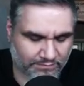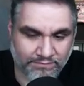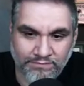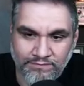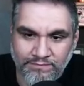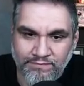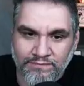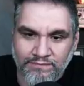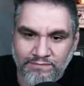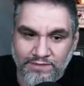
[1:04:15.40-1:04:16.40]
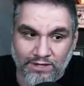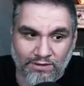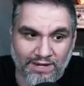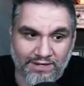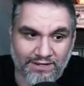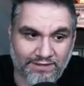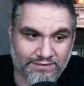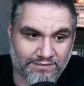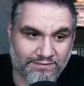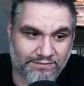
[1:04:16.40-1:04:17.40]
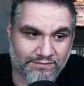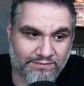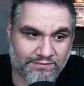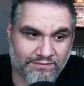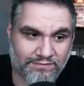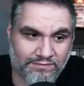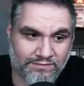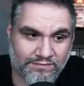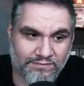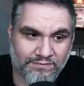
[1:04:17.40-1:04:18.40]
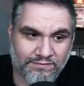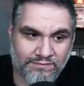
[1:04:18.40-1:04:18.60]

Kill the sword? Oh, God, yes. Oh, God, yes.